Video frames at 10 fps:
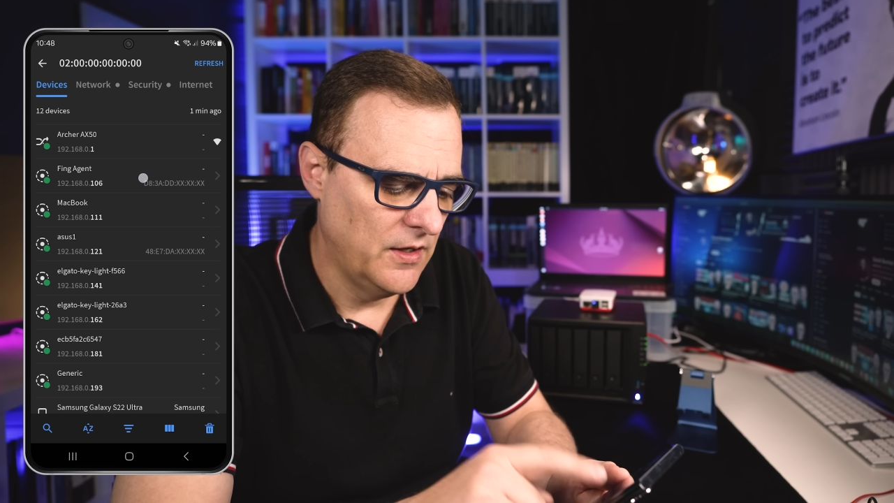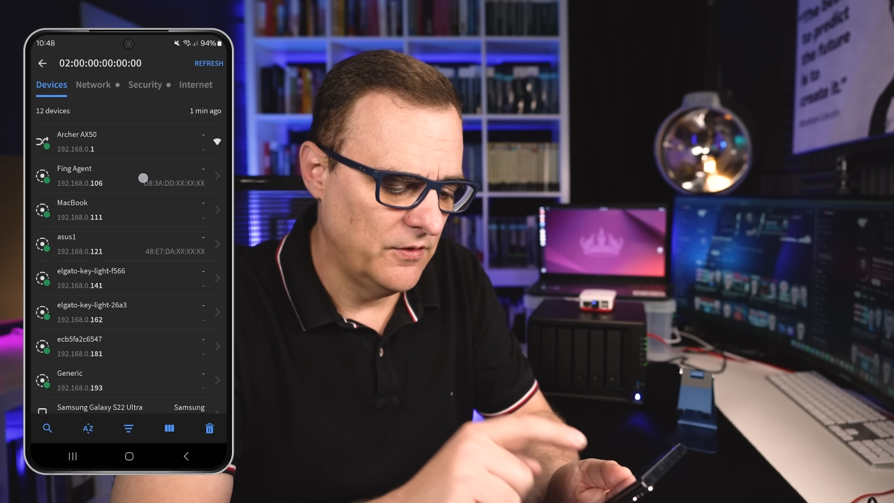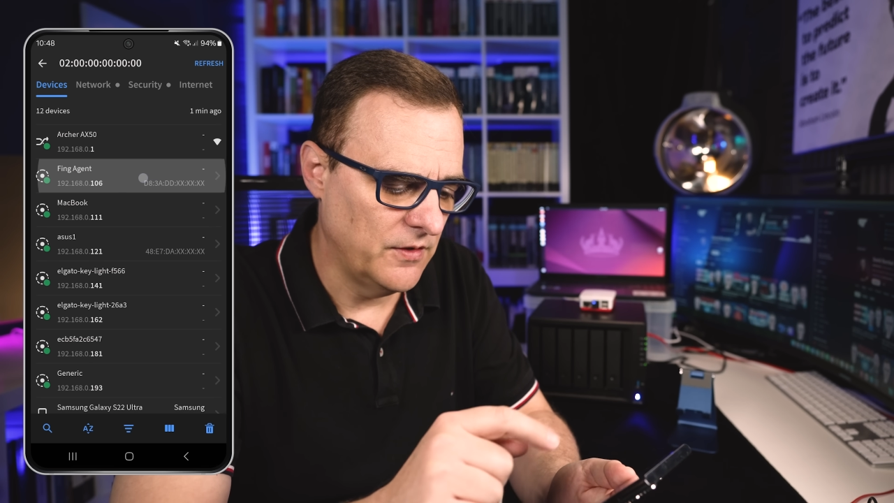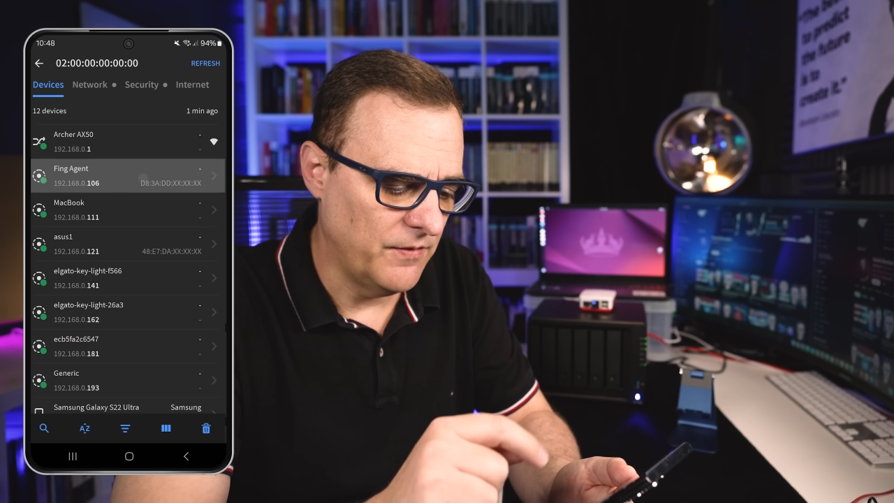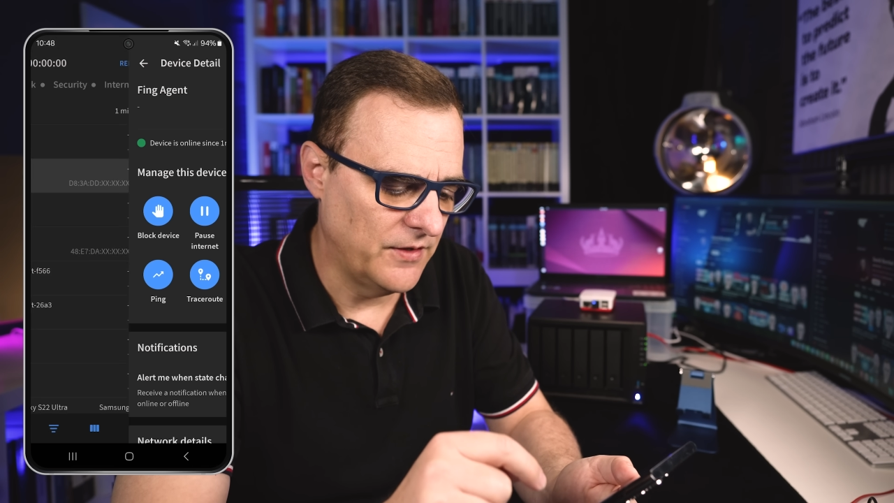
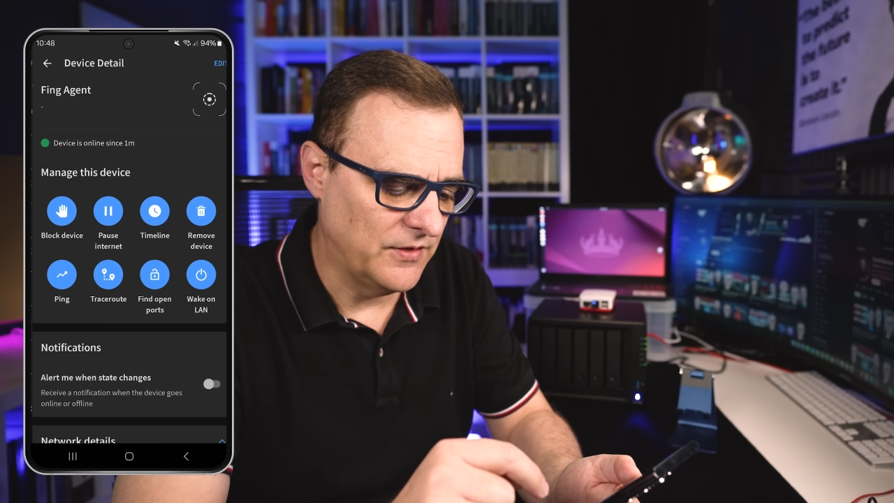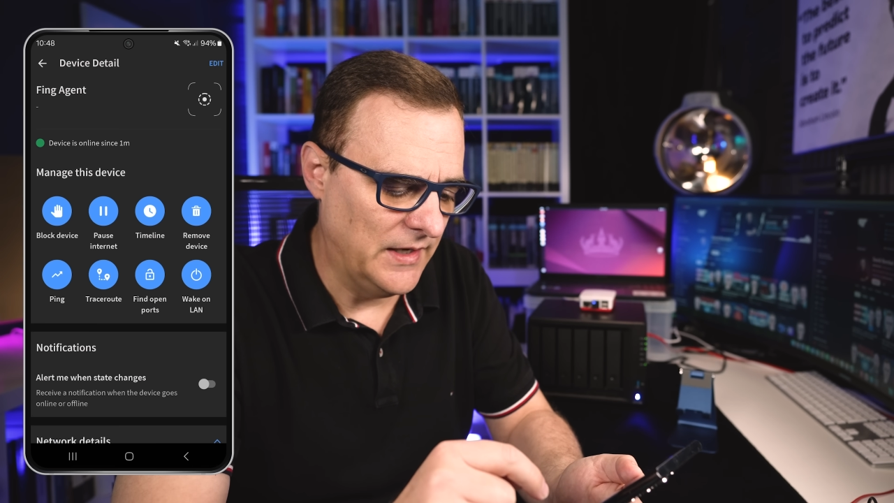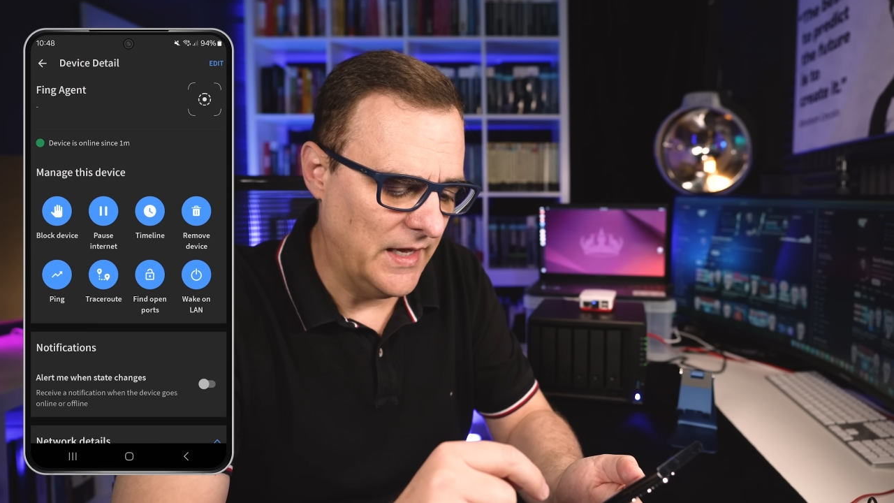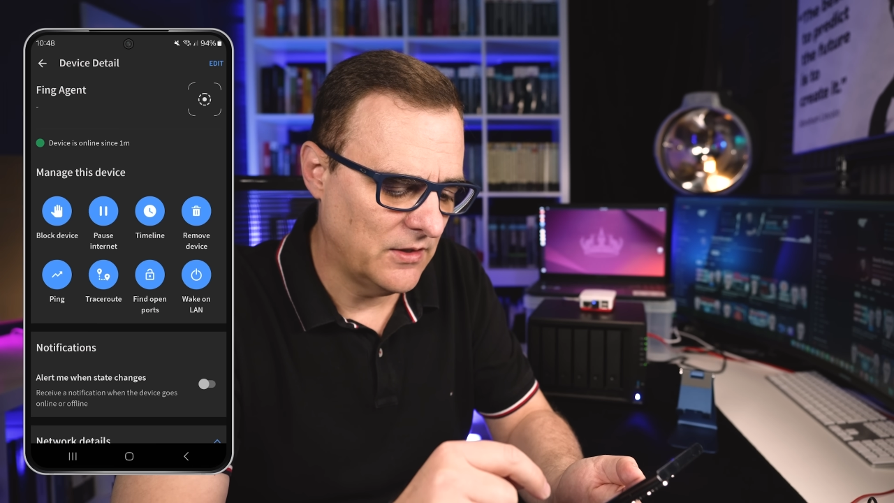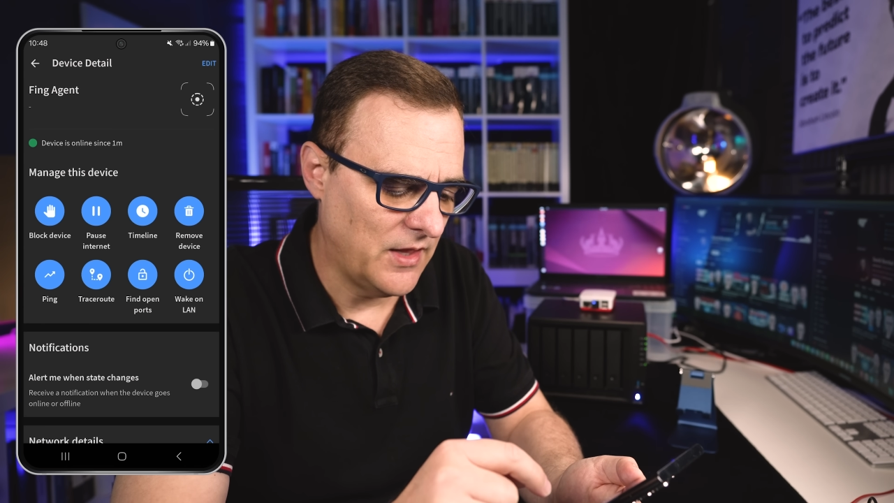So if I
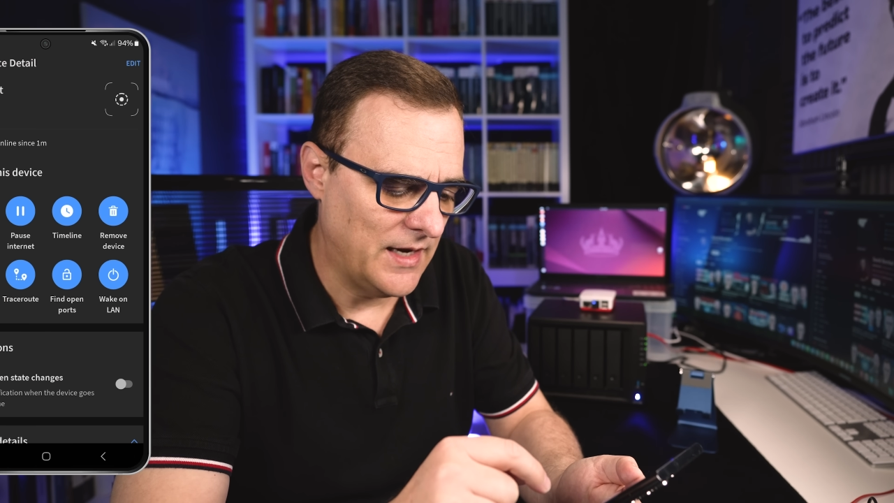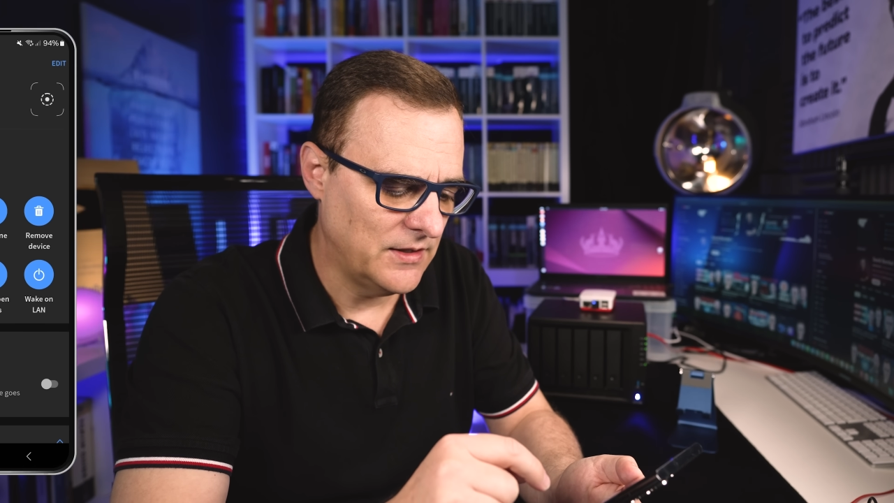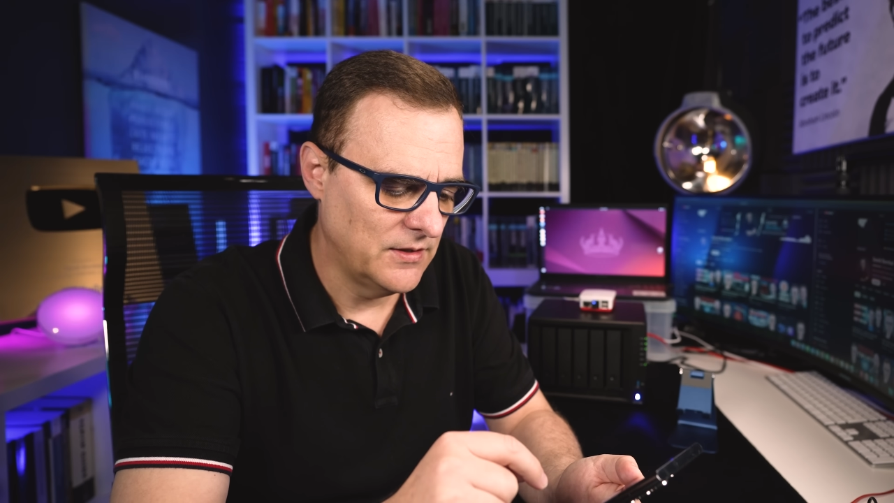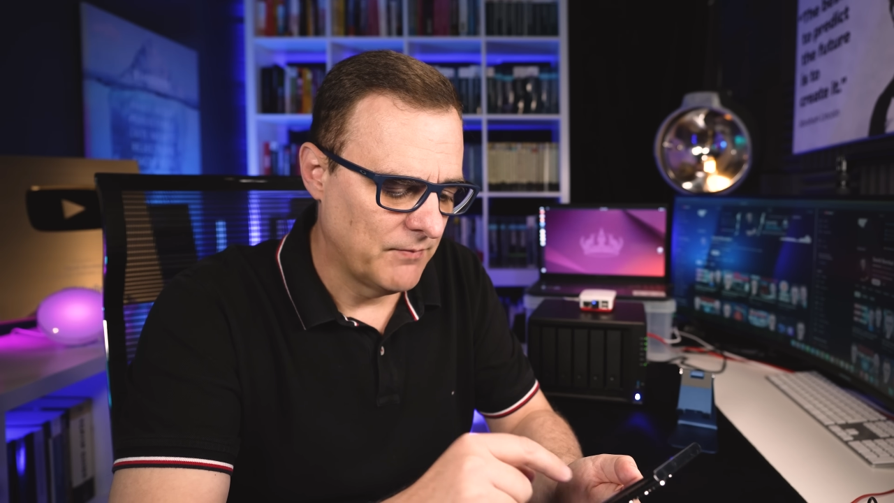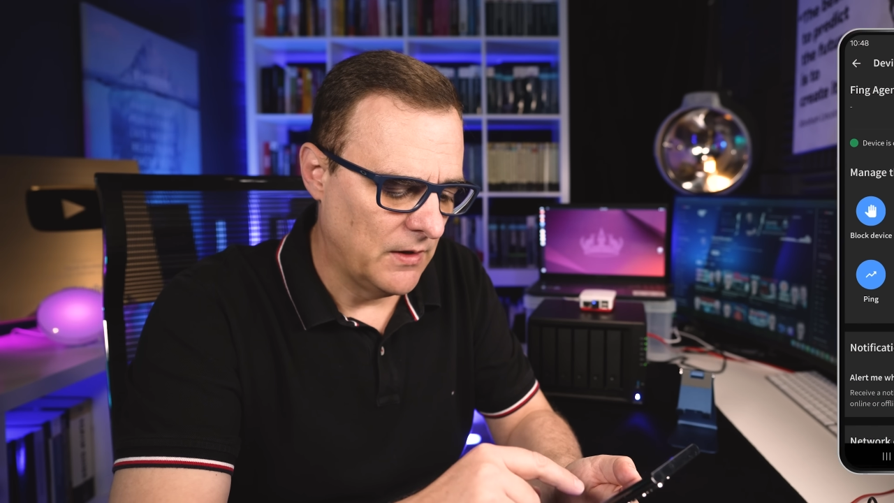select that,